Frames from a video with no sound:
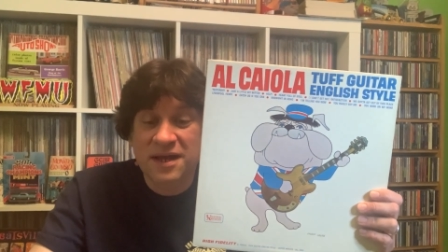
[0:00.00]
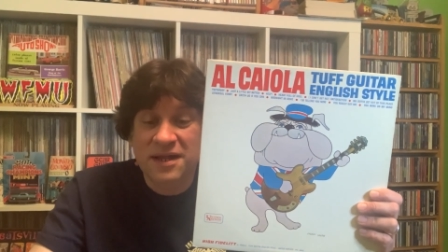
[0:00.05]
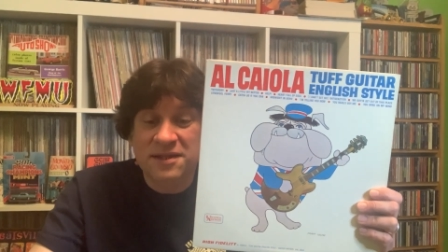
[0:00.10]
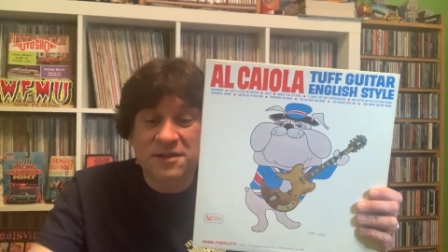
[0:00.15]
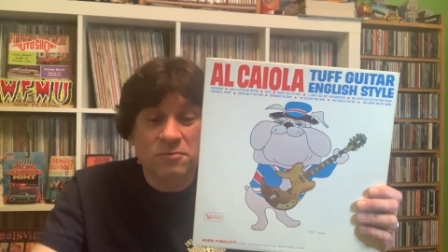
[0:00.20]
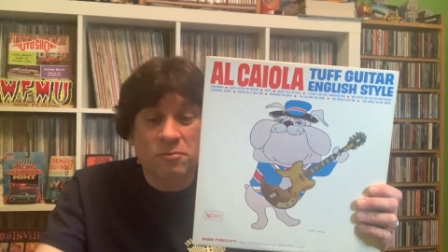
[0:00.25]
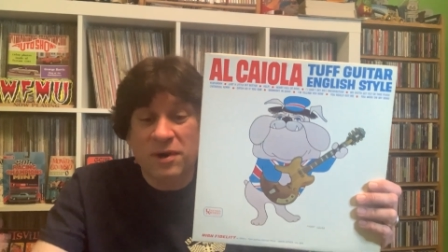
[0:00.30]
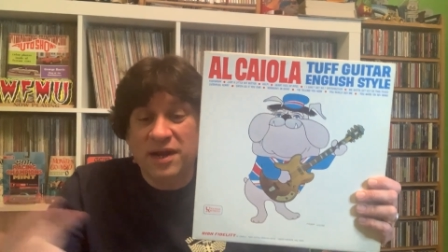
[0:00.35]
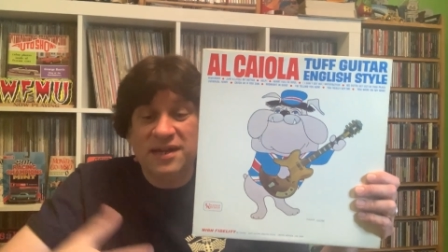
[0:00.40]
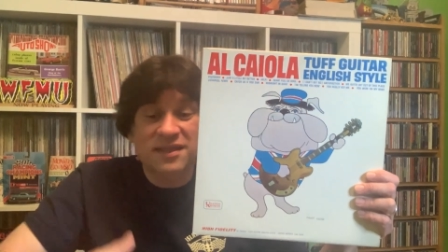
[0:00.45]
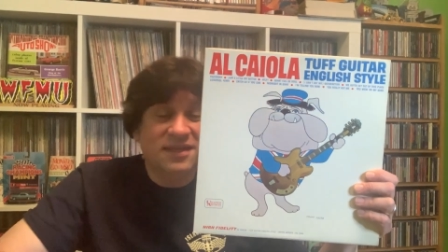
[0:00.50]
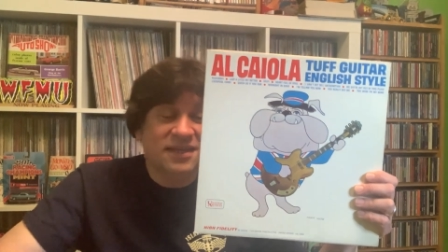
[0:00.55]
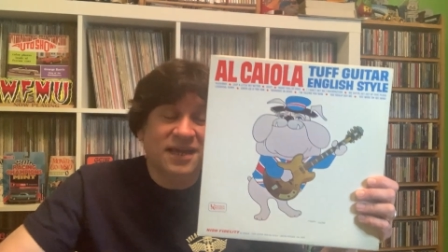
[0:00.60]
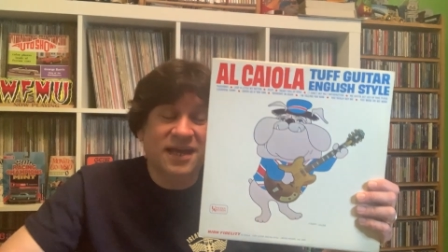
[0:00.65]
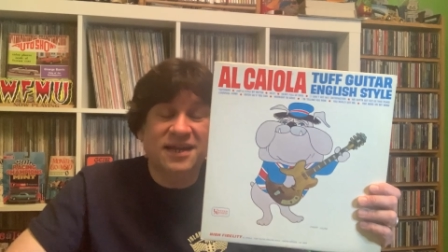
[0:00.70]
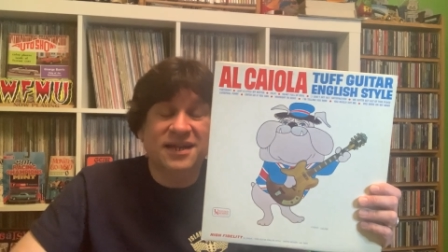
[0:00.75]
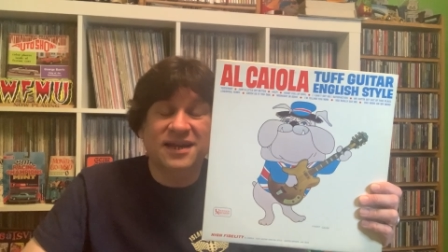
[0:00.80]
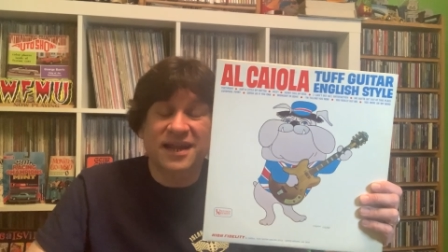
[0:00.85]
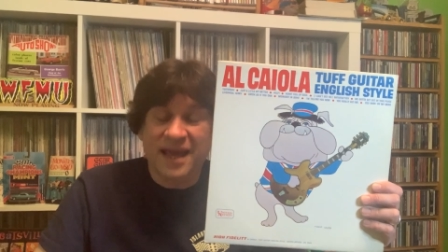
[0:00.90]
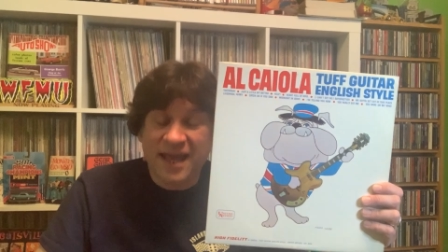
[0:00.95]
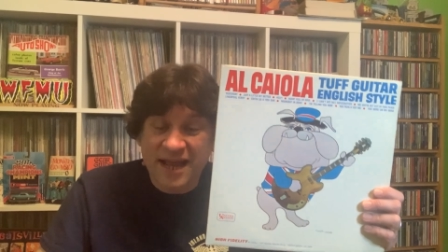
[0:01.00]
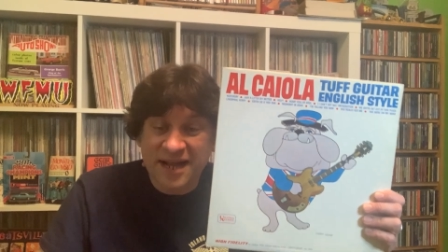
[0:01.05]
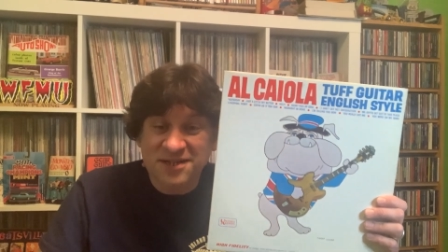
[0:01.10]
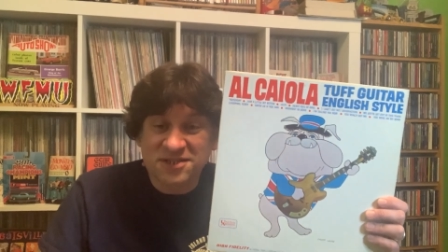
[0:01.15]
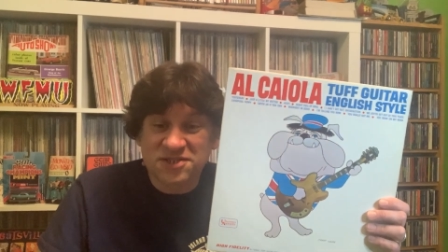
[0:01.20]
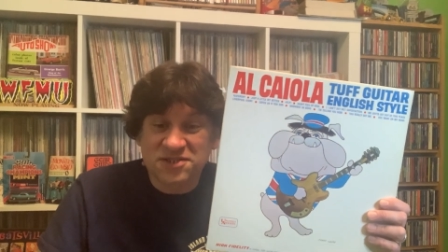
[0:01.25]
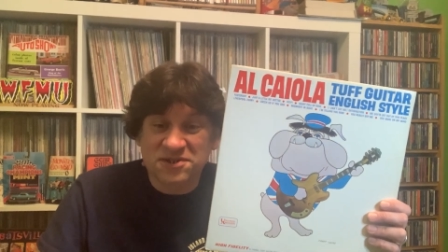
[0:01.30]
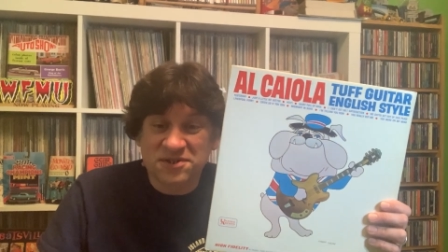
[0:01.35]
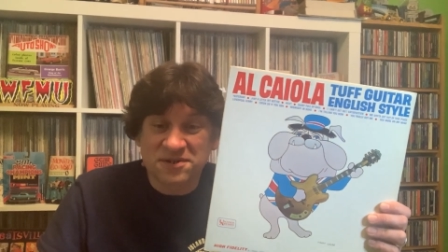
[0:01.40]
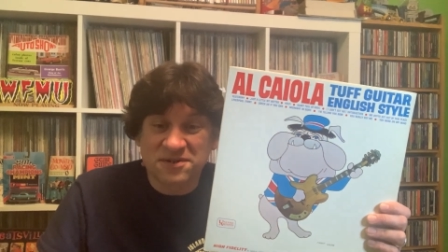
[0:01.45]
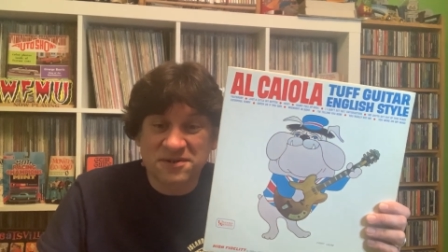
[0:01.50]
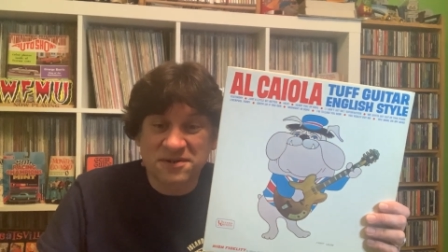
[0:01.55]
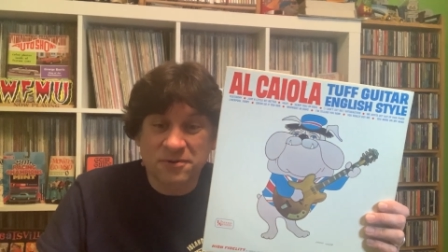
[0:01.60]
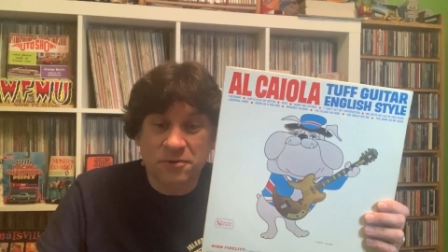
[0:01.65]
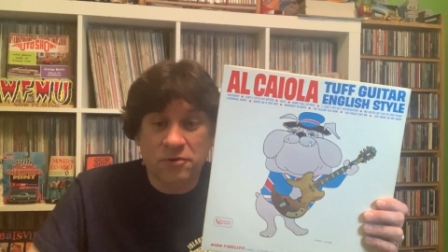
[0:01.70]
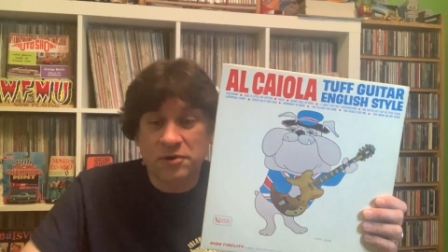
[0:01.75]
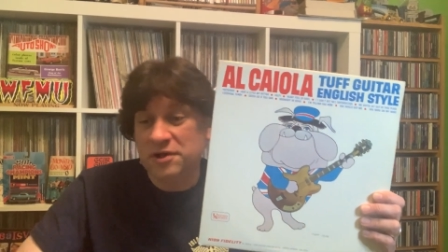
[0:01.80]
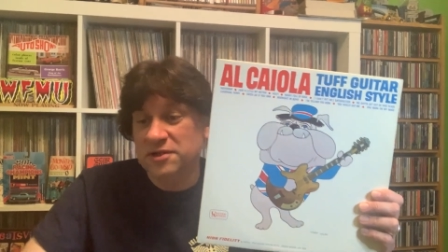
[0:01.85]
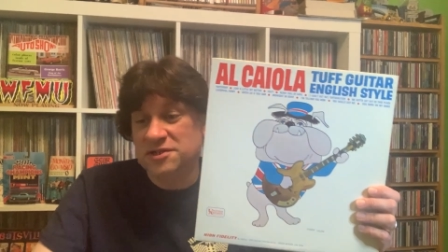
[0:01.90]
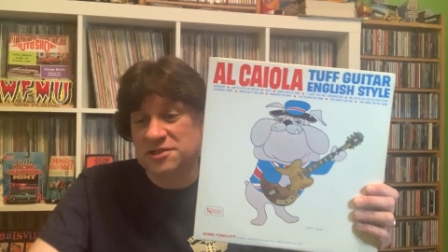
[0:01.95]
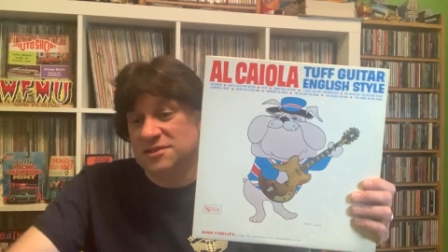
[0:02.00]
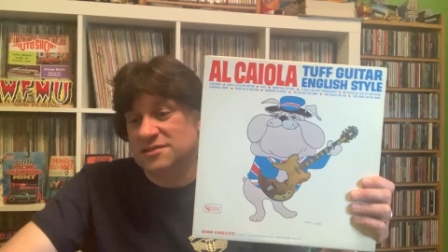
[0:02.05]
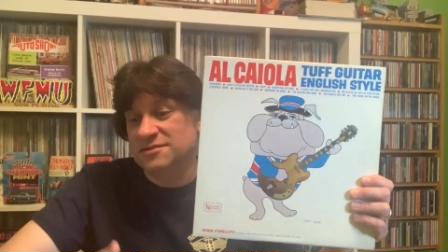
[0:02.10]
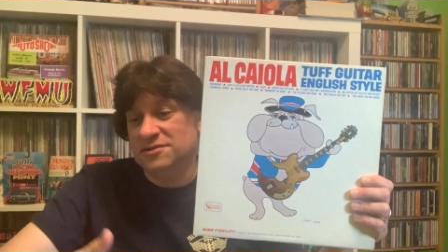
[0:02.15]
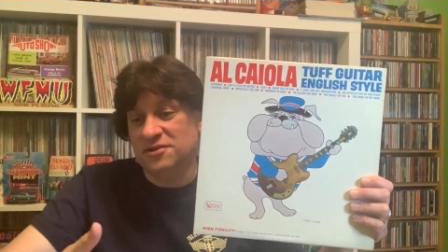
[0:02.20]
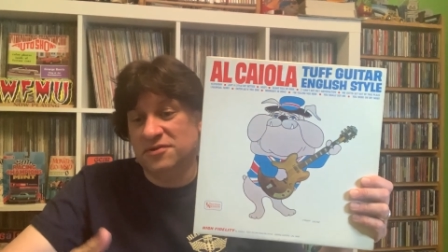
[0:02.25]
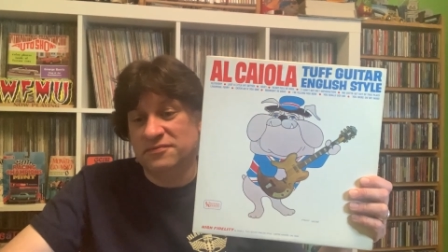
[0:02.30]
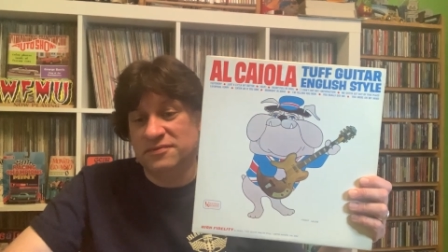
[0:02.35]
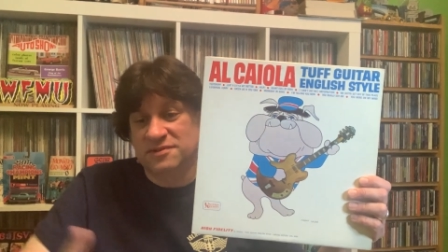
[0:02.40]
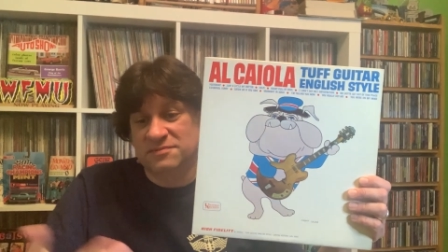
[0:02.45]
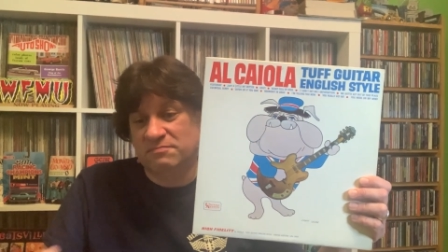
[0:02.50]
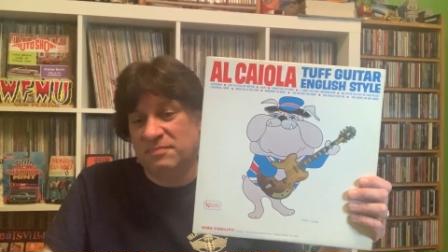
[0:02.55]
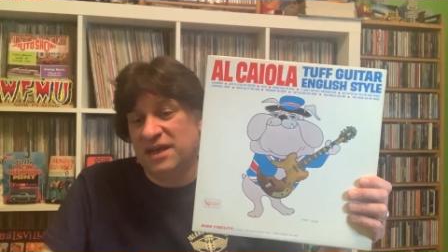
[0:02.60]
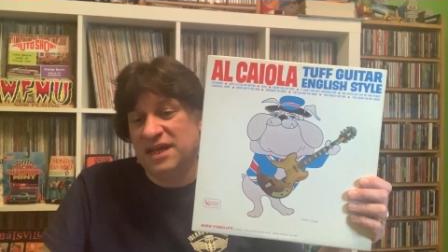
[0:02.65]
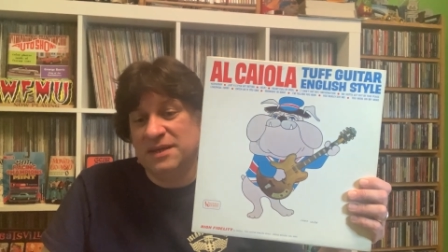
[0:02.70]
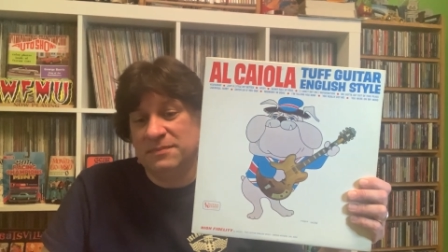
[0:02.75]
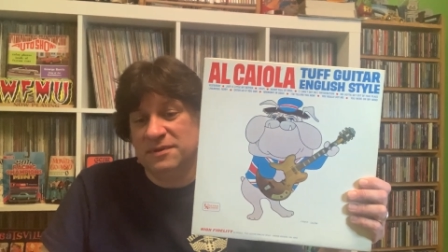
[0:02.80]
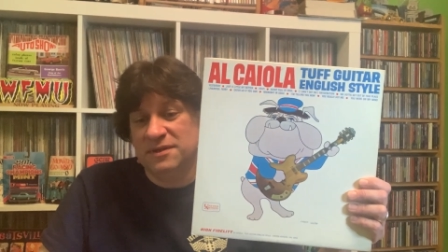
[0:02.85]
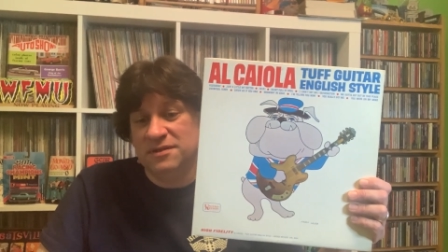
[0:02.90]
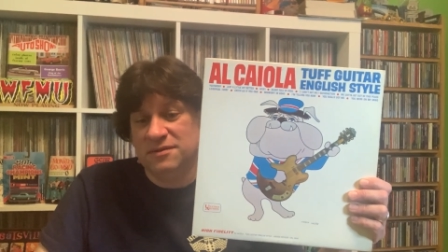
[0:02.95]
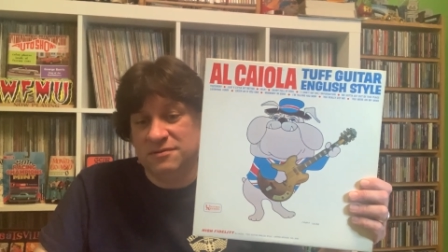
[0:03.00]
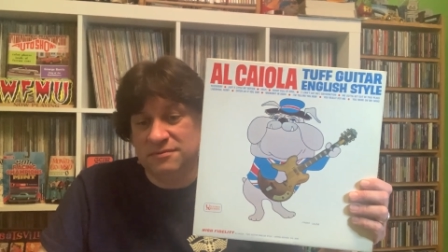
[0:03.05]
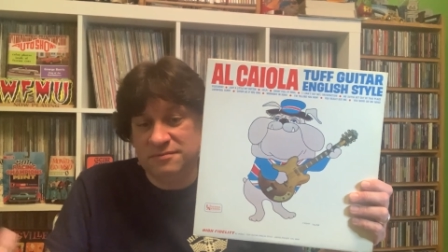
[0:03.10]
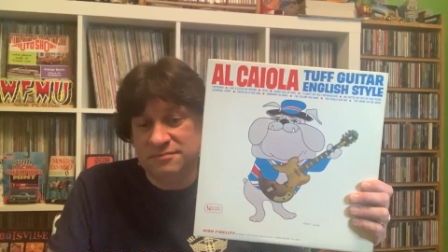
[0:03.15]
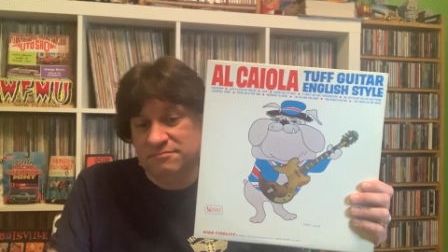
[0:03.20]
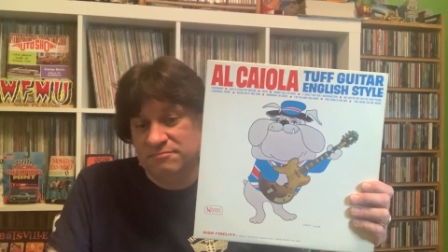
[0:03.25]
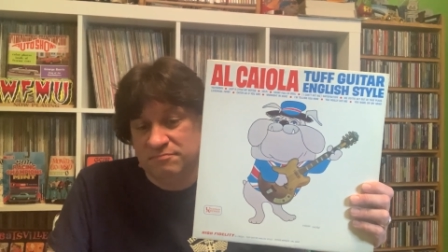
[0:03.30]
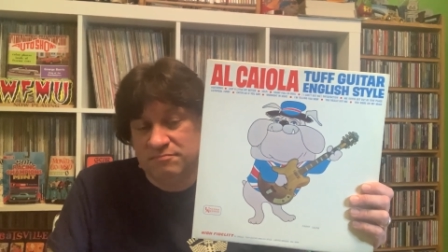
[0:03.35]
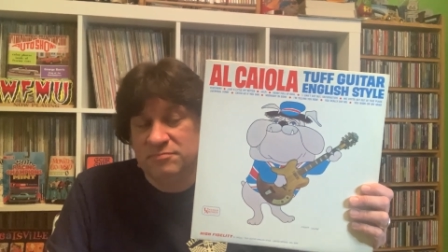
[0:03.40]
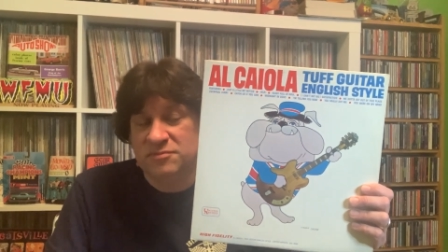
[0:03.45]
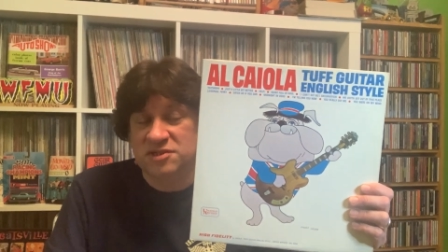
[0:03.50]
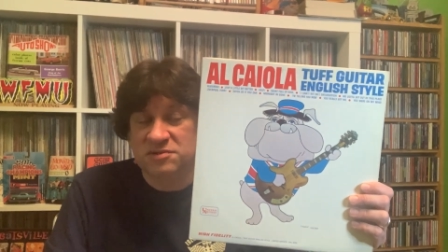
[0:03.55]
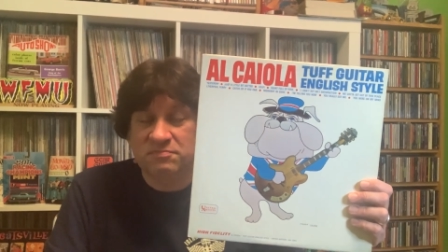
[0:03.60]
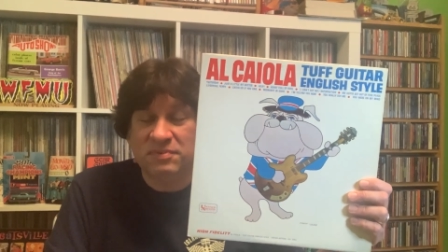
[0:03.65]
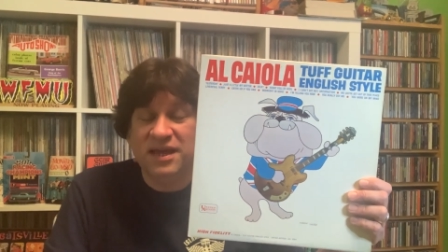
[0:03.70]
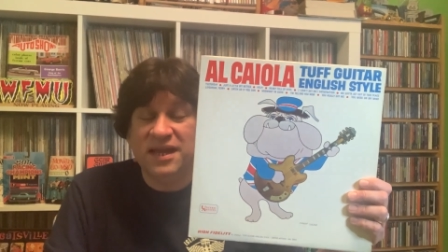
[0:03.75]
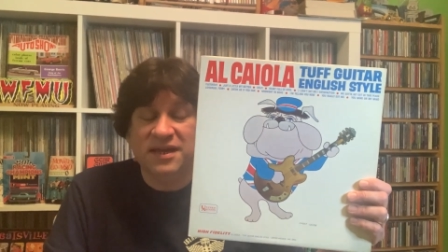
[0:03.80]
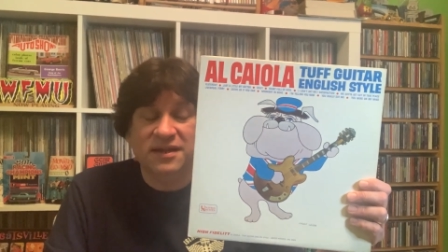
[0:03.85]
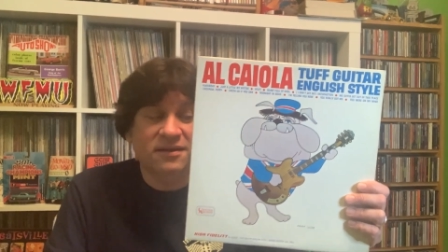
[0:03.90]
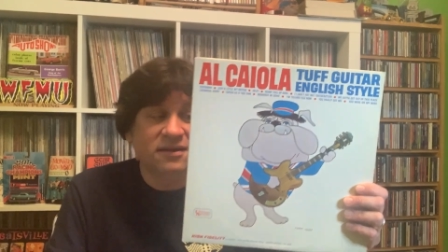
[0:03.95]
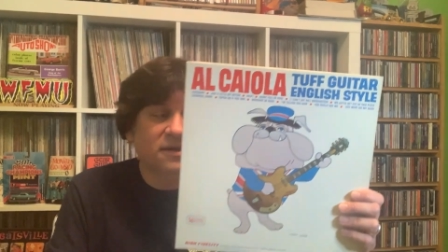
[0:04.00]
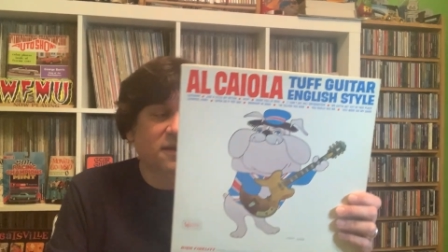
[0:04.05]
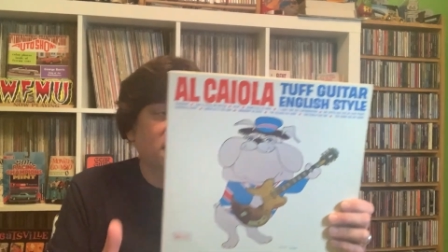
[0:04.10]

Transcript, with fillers: then waited to get an answer, or you just, you know, if it's payment, you just paid.